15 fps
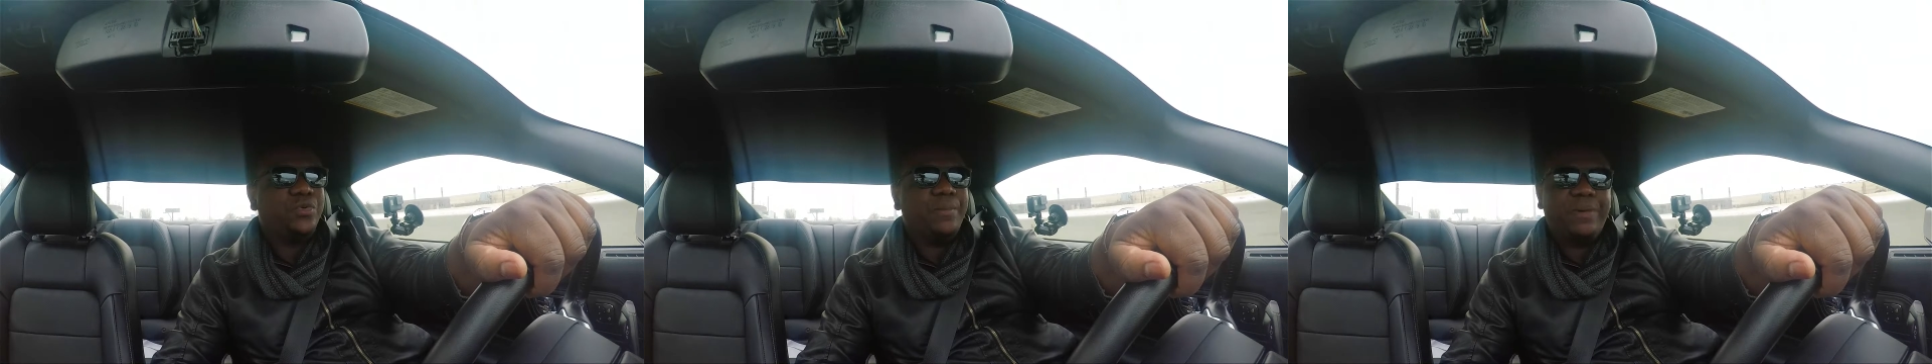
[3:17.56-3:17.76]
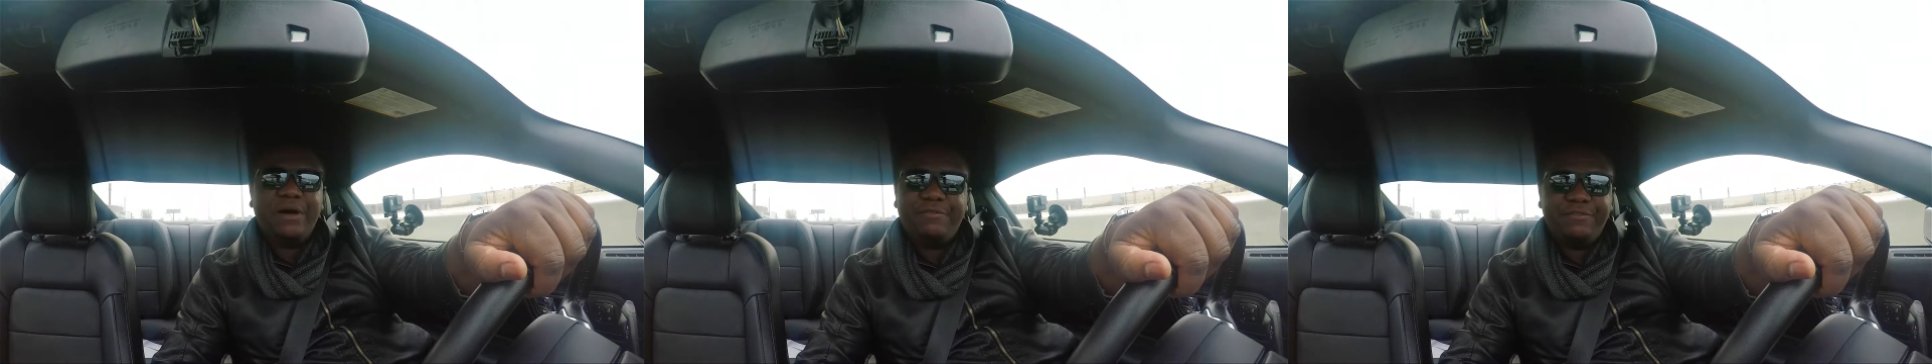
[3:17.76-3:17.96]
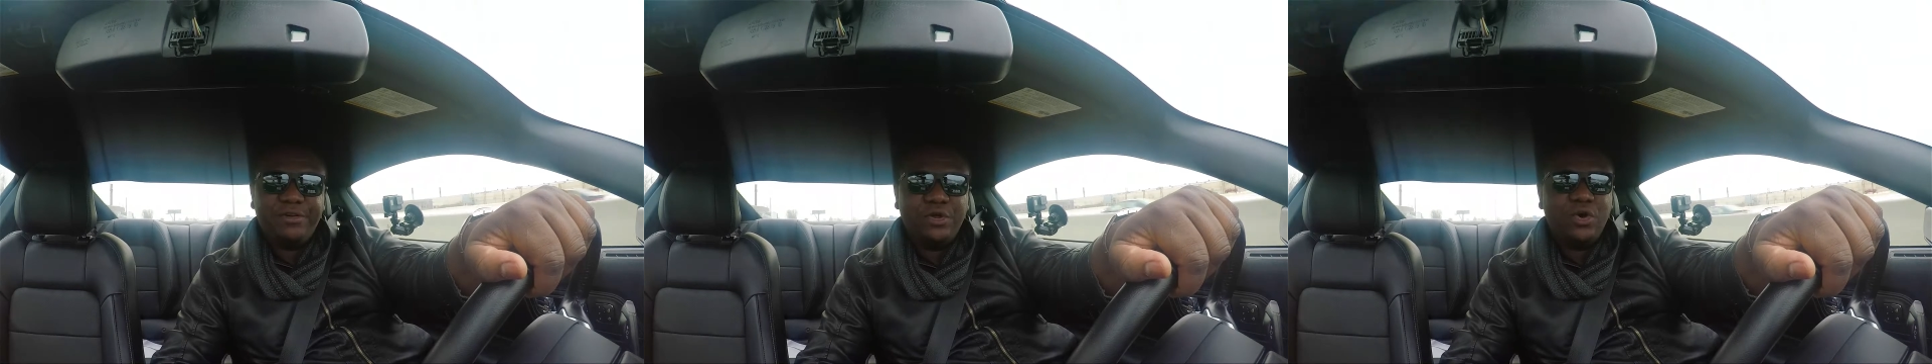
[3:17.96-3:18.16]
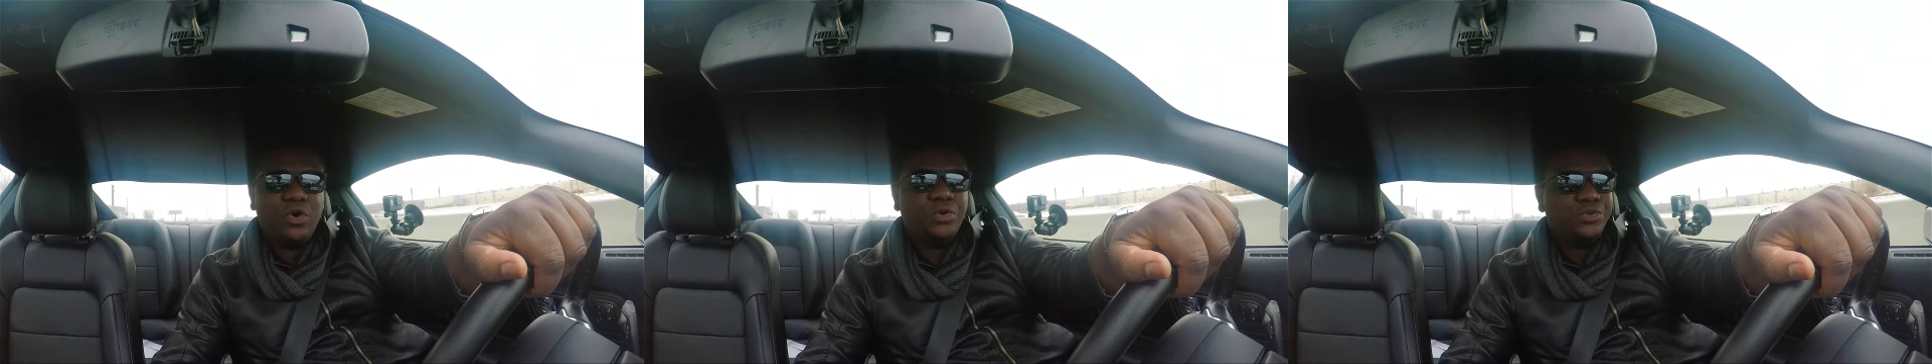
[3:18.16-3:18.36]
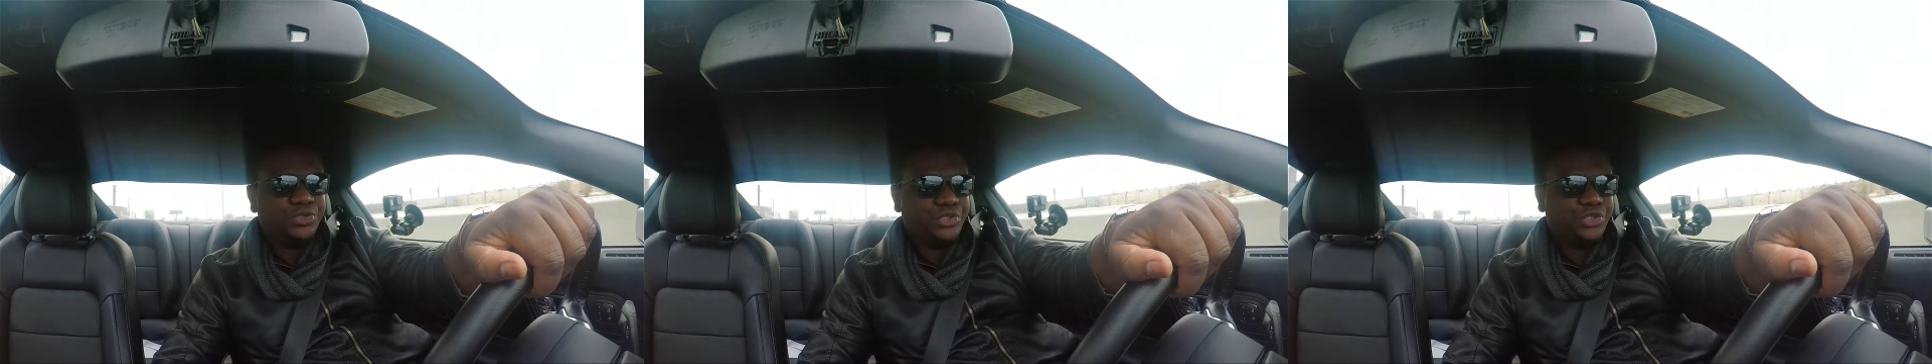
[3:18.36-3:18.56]
Buffalo
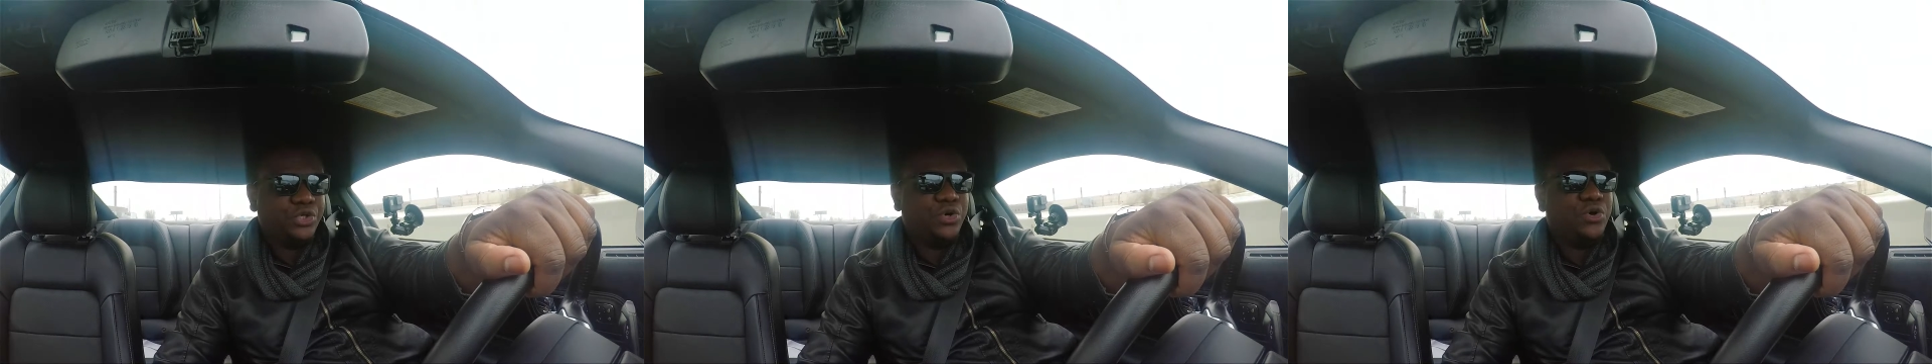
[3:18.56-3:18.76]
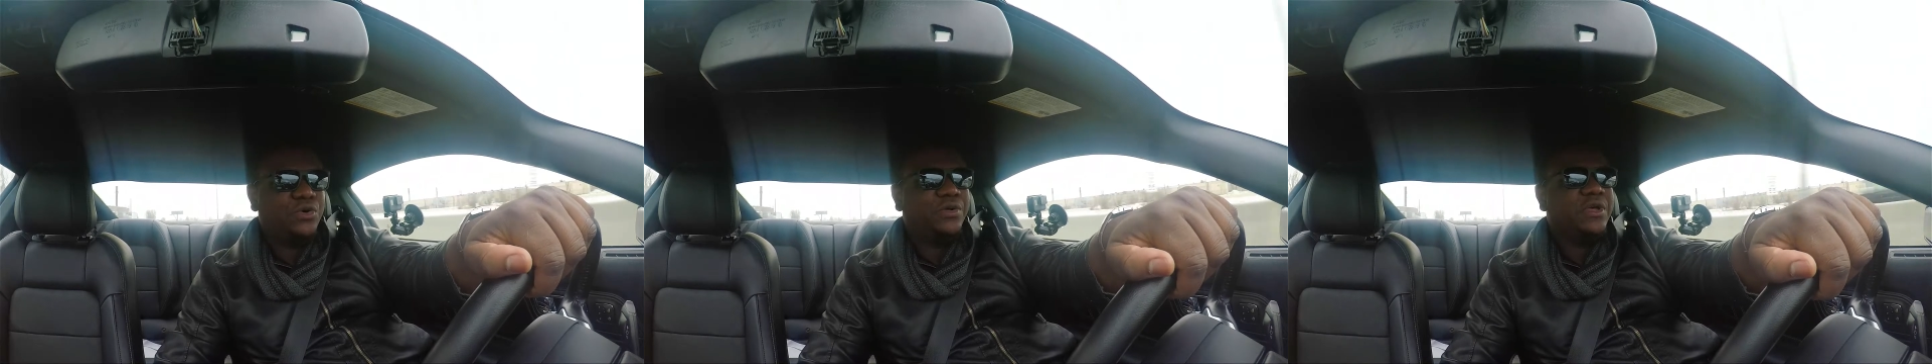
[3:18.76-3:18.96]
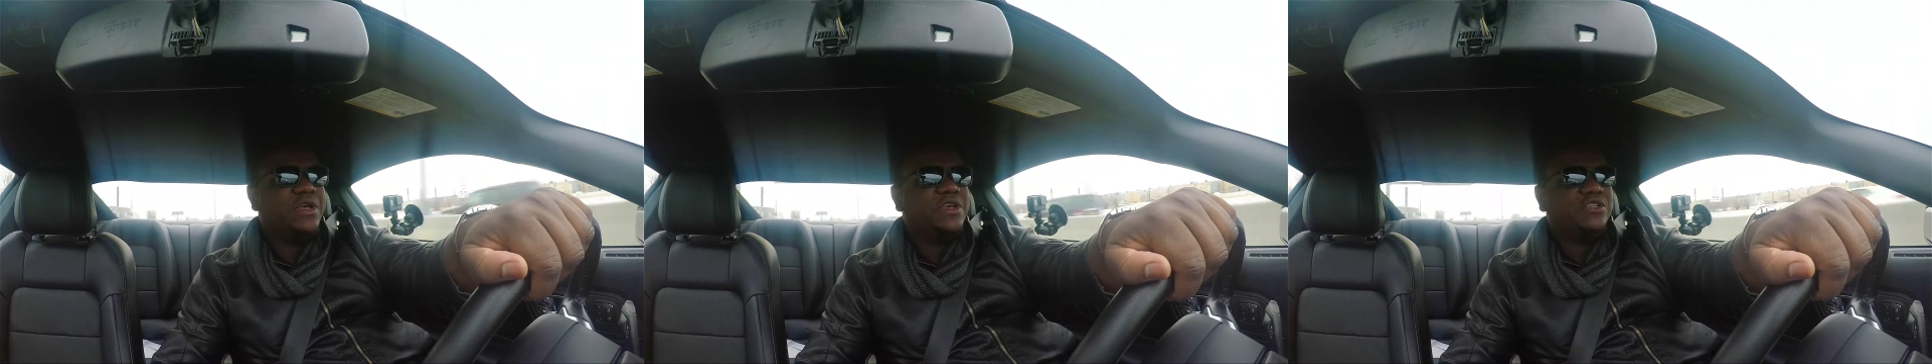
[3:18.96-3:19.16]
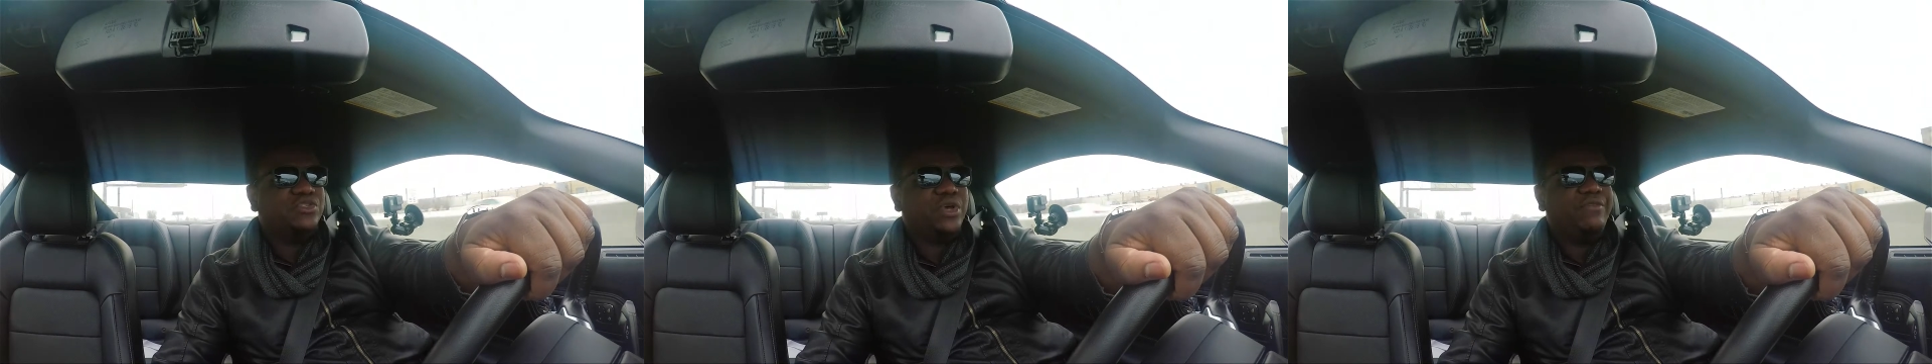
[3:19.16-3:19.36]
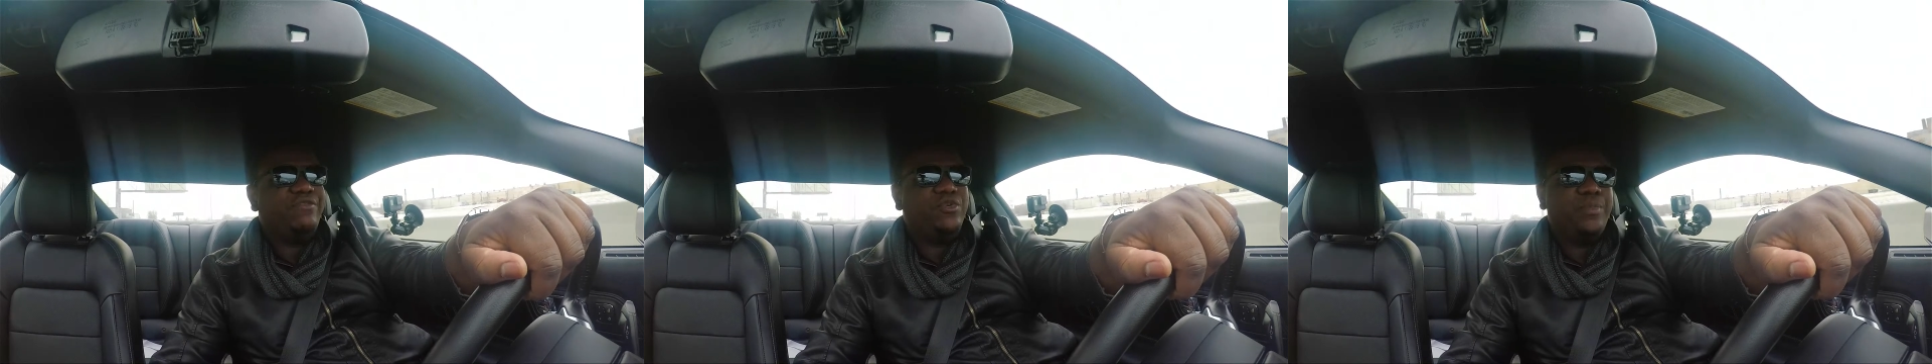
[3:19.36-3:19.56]
Auto Show,
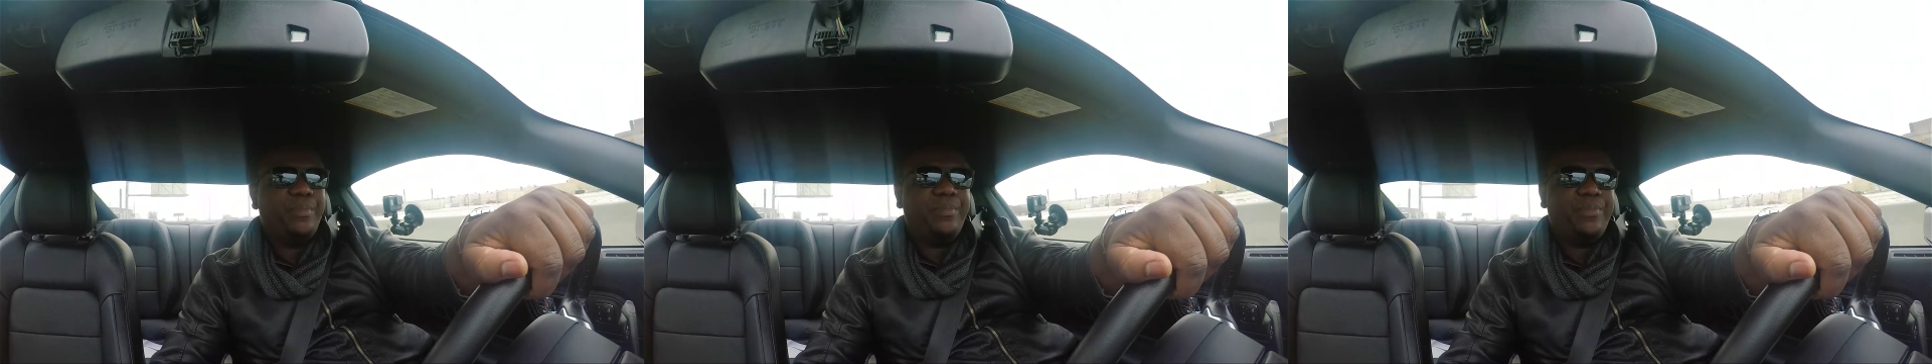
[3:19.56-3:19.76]
so if you're